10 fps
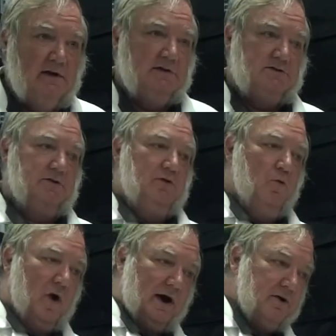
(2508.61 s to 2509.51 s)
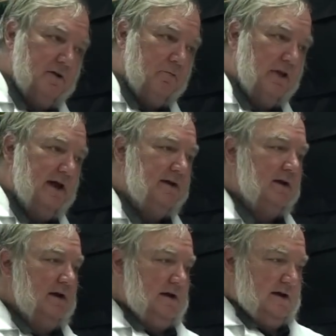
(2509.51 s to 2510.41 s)
So you water the plant,
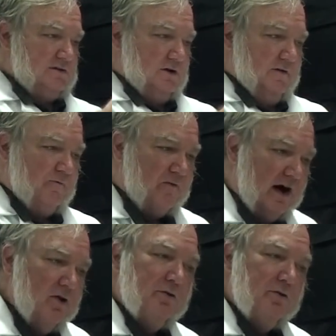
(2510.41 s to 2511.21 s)
it's going to follow